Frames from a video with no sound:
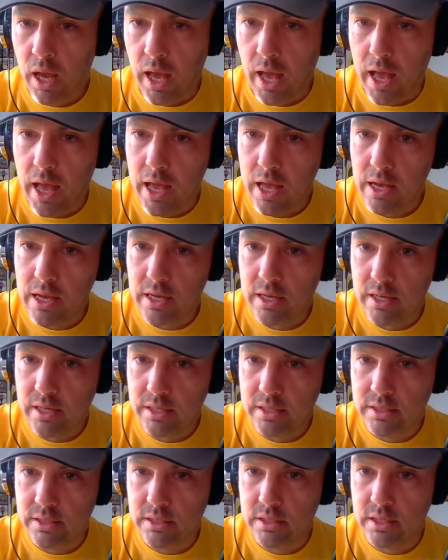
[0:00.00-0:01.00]

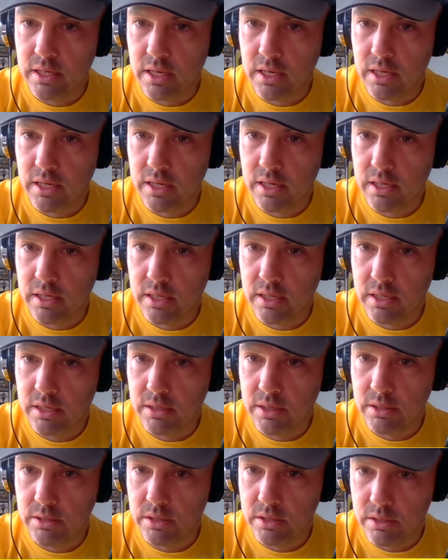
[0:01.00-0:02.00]
And
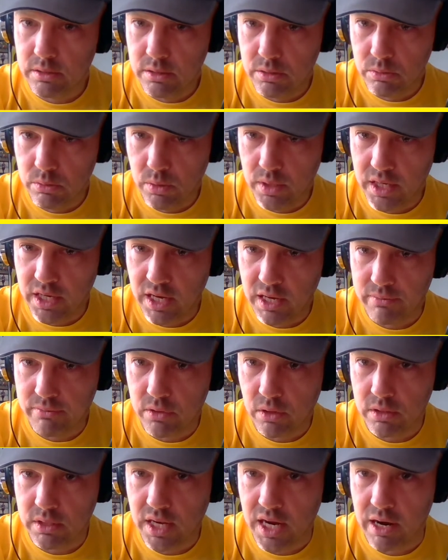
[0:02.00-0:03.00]
we have
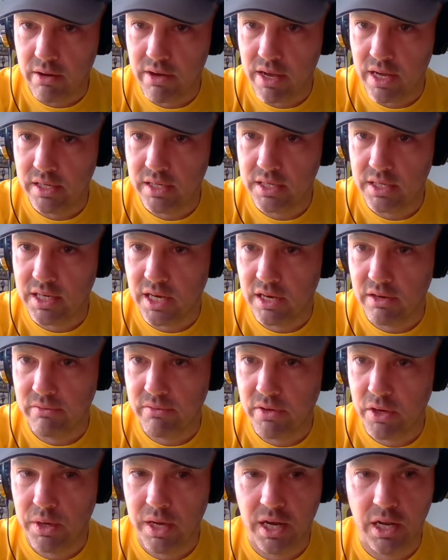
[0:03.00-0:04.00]
got Carrie-Anne De Salvo.